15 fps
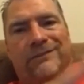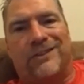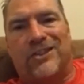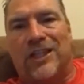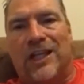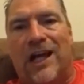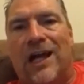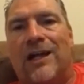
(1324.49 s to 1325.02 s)

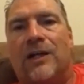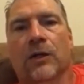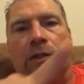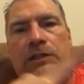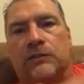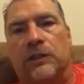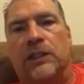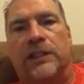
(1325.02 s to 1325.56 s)
Chicago
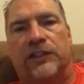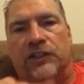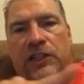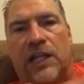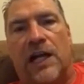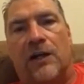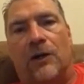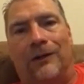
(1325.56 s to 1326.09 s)
is really
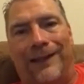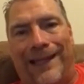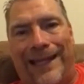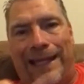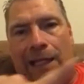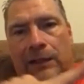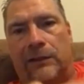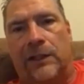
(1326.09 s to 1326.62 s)

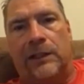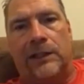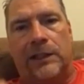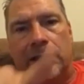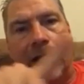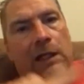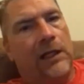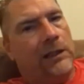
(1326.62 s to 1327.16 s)
Chicagoland,
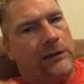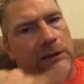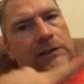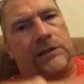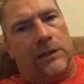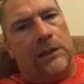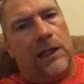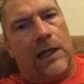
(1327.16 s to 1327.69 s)
and
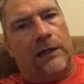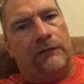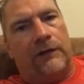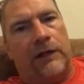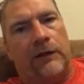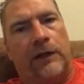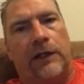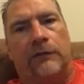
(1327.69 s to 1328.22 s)
there's a lot of
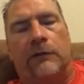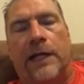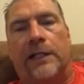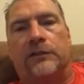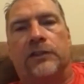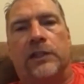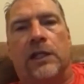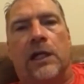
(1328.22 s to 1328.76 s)
area
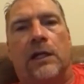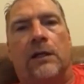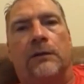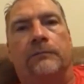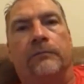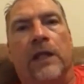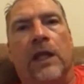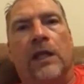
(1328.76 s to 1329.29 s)
around Chicago.
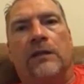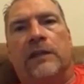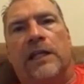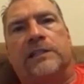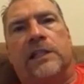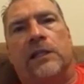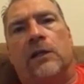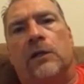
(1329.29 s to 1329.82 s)
They
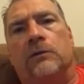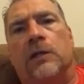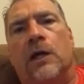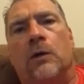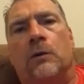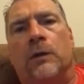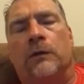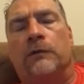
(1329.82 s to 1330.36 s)
said, oh
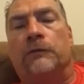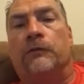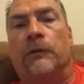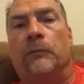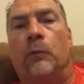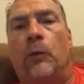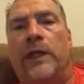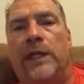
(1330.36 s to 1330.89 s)
no, we're
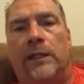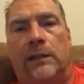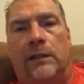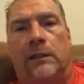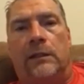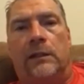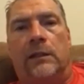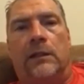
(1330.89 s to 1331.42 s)
from
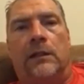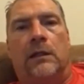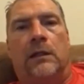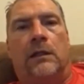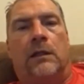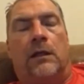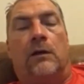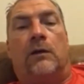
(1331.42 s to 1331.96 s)
Wheaton.
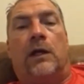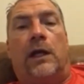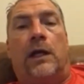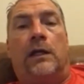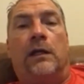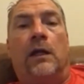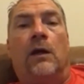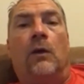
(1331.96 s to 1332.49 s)

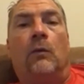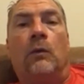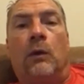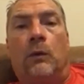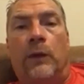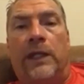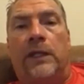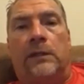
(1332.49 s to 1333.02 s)
Okay. Well,
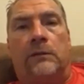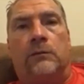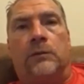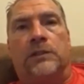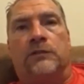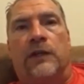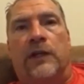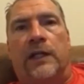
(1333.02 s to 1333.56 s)
Wheaton
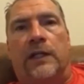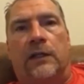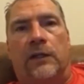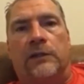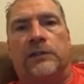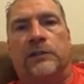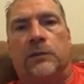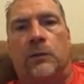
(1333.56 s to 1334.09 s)
was very
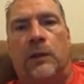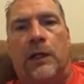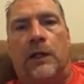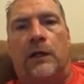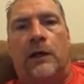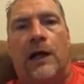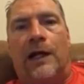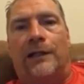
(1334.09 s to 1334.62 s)
close to
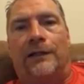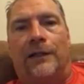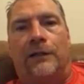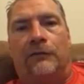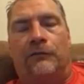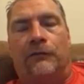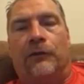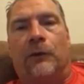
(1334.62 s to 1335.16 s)
where I
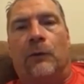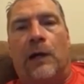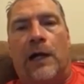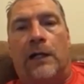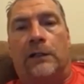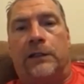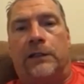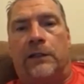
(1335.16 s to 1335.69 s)
lived for a
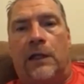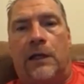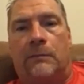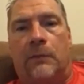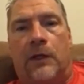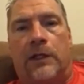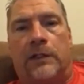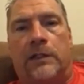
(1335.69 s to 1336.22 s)
while in
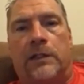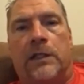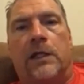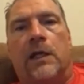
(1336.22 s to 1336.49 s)
Lombard.